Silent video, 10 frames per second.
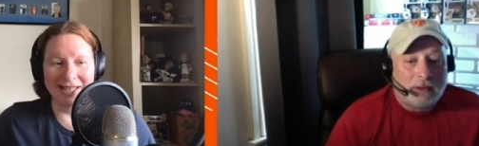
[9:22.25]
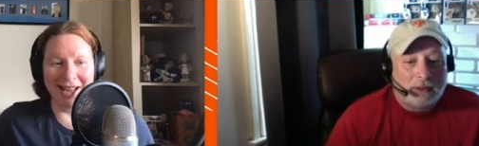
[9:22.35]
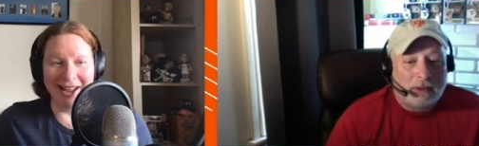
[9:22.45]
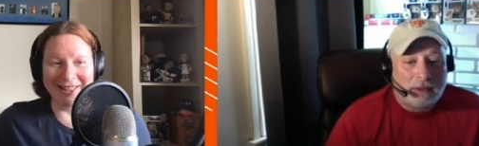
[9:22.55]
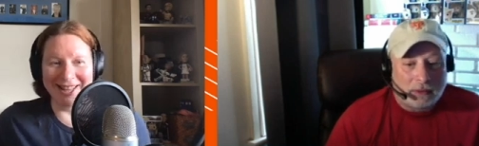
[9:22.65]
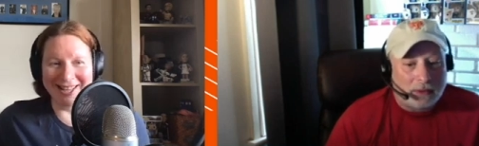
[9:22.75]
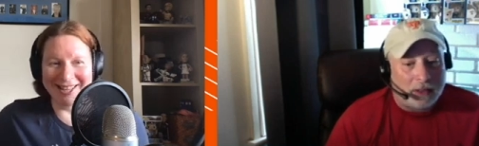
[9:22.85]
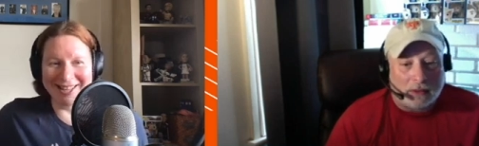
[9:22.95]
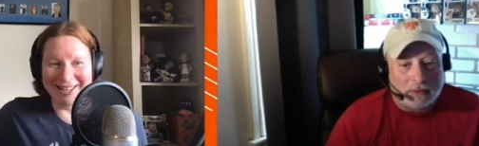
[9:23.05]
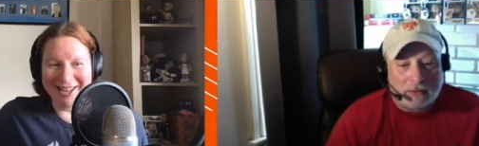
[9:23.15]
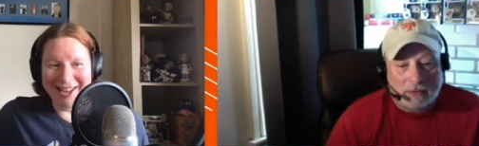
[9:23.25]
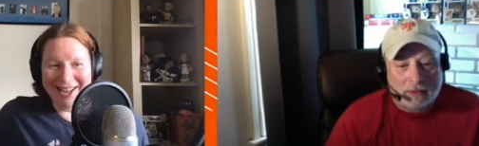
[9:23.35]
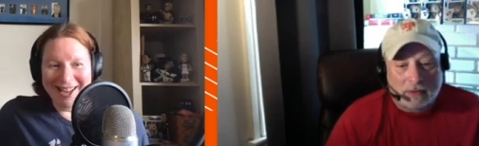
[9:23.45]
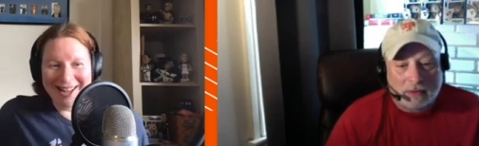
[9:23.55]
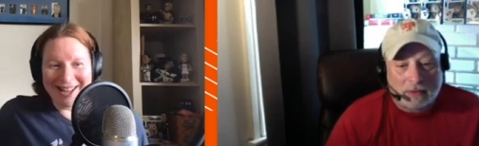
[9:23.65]

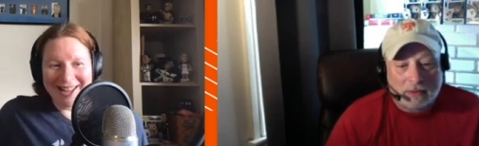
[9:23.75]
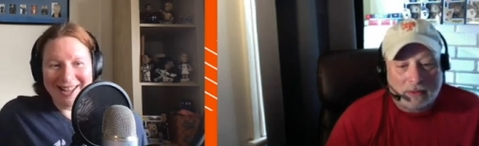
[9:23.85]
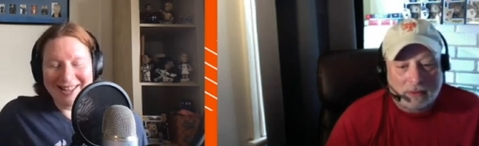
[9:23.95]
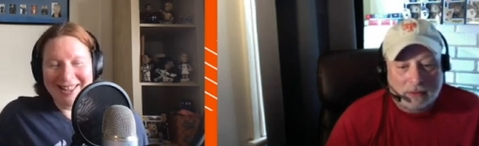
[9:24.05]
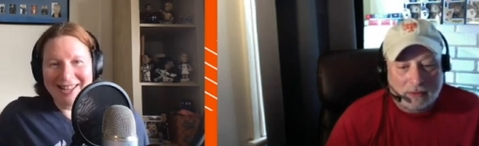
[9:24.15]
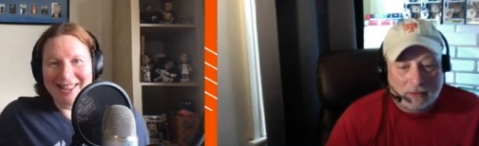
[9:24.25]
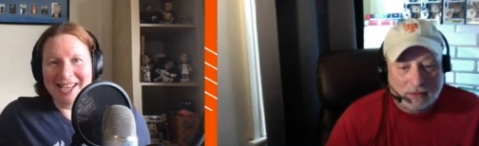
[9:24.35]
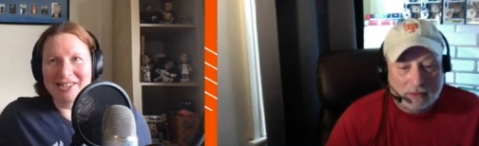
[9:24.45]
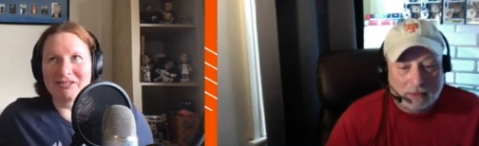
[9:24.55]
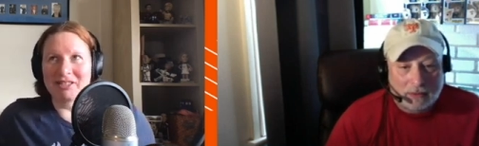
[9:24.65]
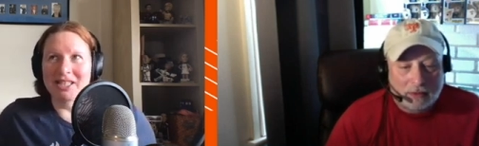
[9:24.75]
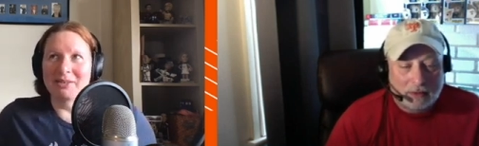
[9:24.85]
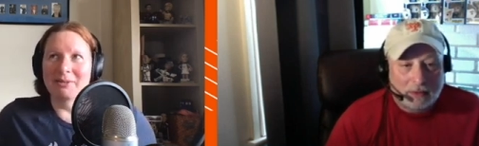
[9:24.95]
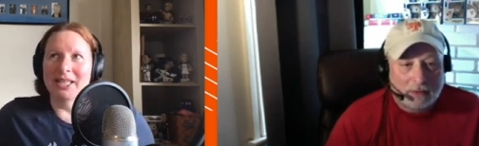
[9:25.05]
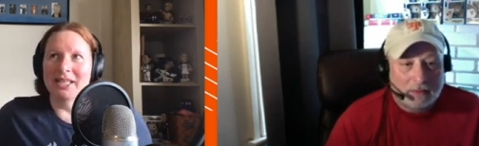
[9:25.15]
Speaker 1: I think that's really
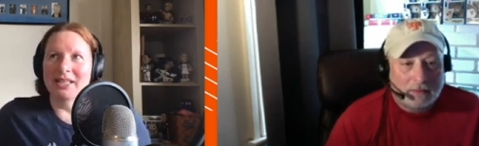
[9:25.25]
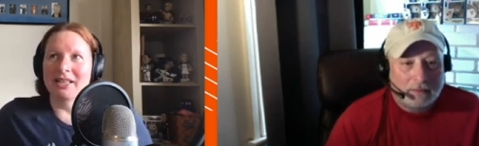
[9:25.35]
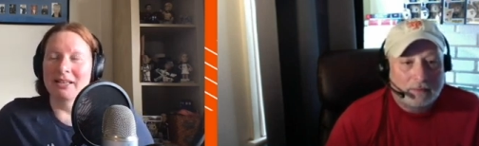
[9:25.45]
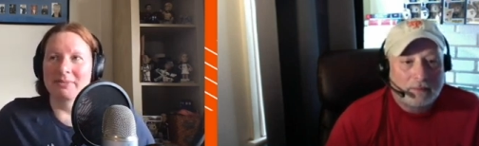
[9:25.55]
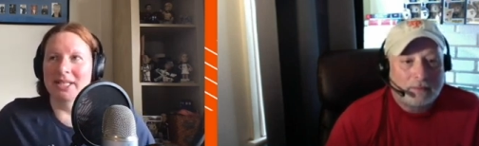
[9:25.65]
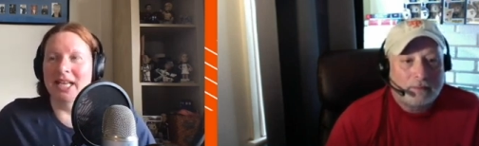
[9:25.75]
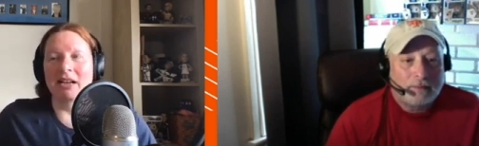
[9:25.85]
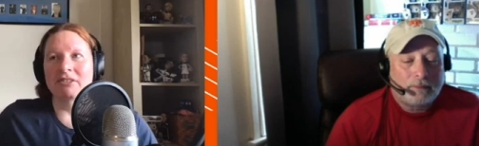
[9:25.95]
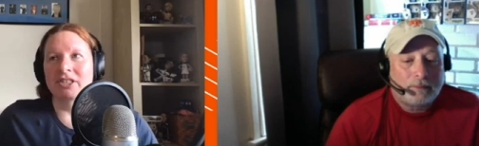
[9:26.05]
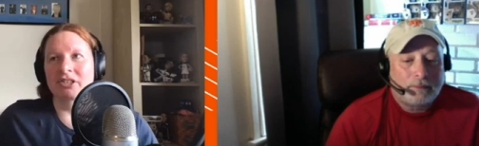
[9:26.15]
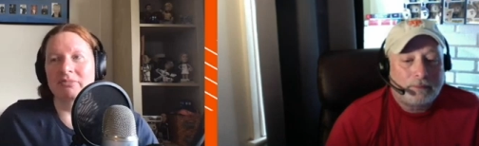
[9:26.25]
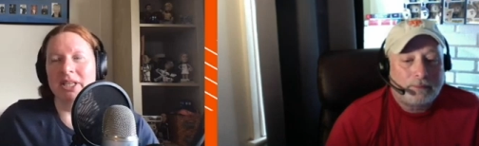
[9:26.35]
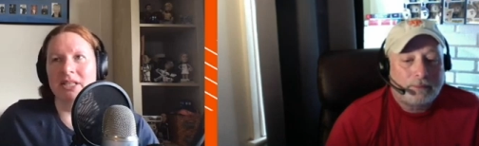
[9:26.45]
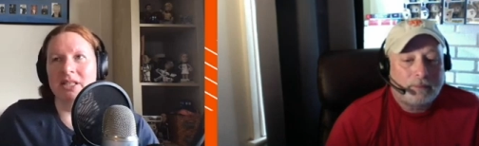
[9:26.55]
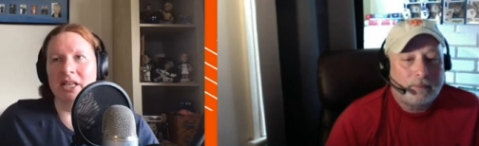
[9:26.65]
what it comes down to,
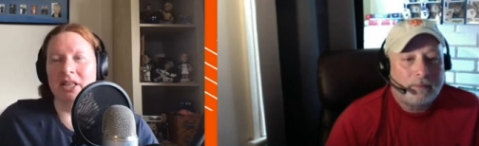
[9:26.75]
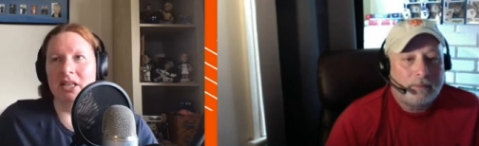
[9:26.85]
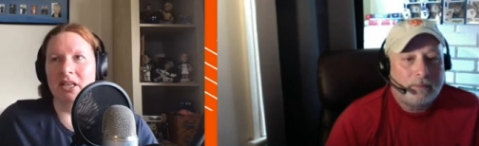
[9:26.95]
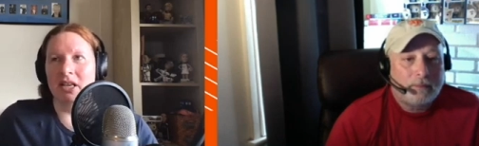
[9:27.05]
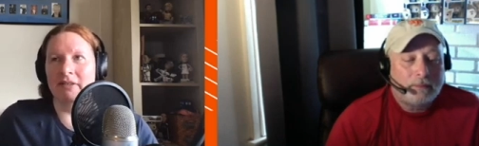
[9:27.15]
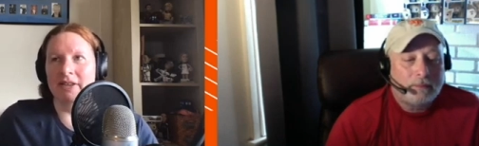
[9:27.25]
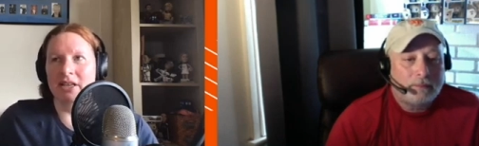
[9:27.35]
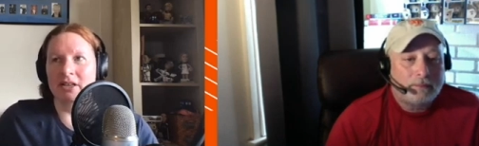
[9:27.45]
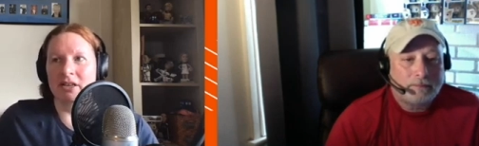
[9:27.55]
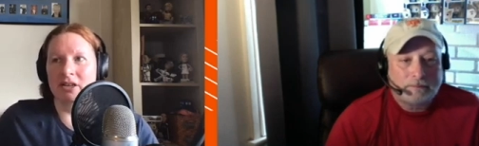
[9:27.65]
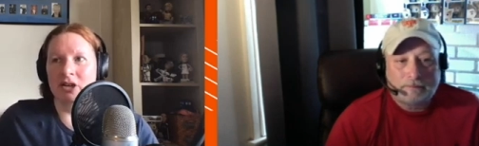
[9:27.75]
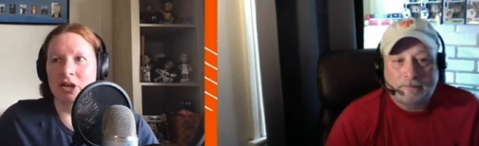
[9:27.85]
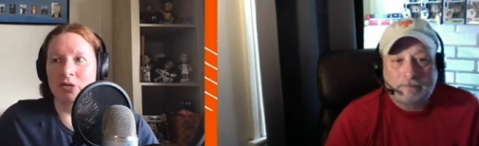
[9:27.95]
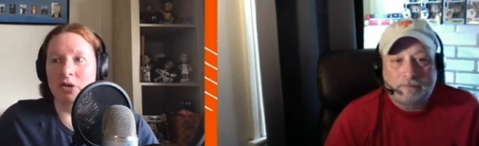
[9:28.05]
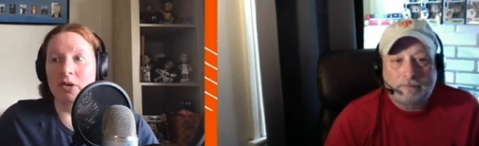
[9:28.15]
because I think even, you
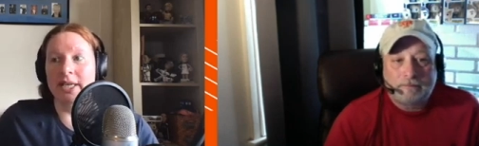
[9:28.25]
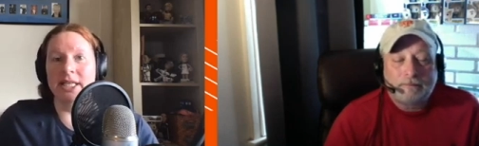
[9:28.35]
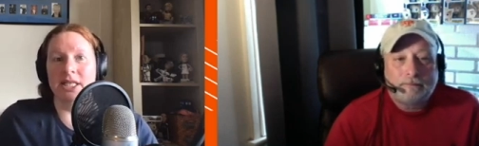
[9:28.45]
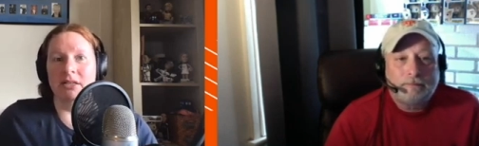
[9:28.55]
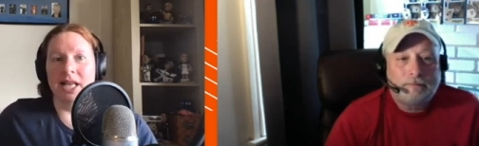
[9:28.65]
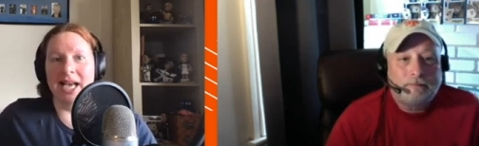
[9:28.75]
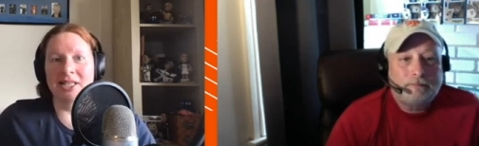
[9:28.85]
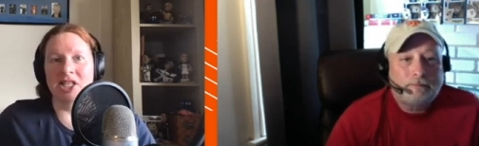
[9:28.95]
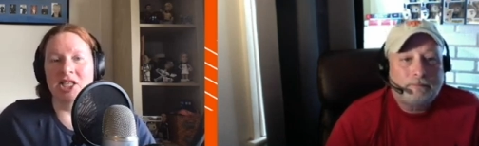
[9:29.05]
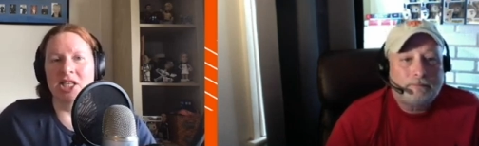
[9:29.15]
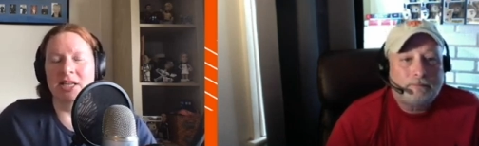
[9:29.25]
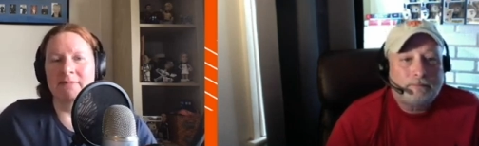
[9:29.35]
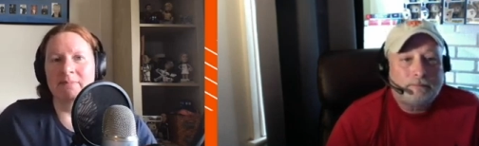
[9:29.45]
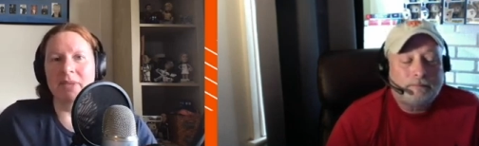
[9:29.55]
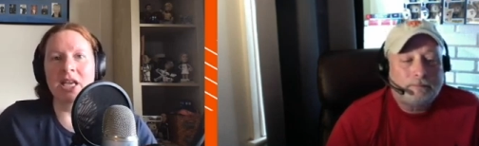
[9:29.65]
know, going into last
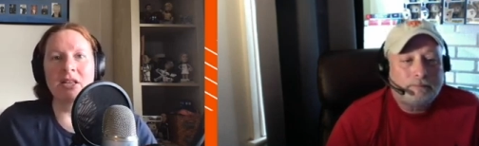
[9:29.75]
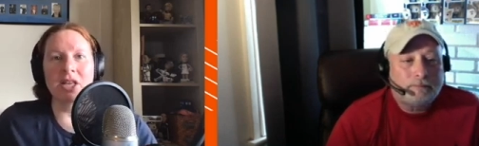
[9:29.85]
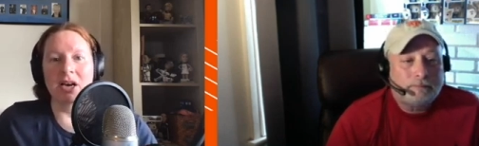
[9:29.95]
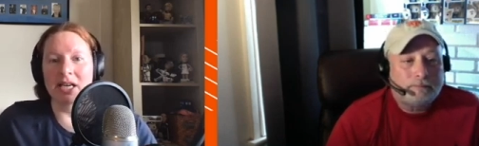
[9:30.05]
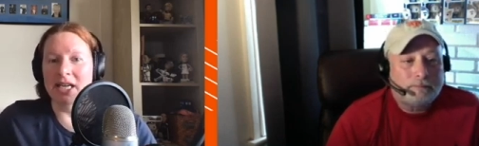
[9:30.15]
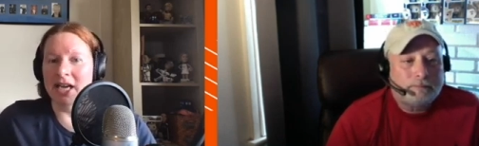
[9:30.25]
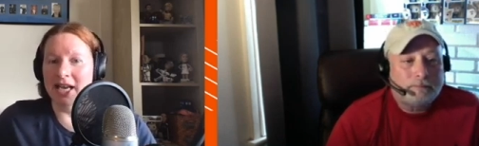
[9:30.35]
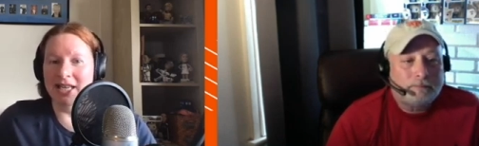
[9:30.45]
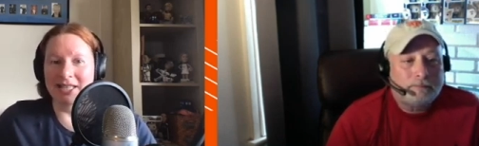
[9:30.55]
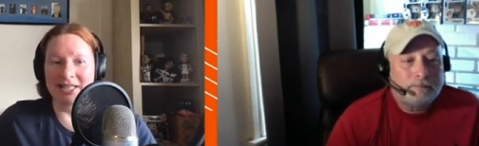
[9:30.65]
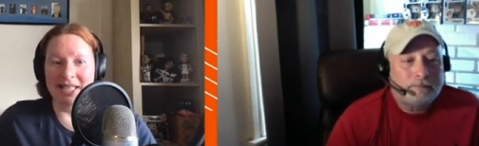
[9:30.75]
season, he thought he had it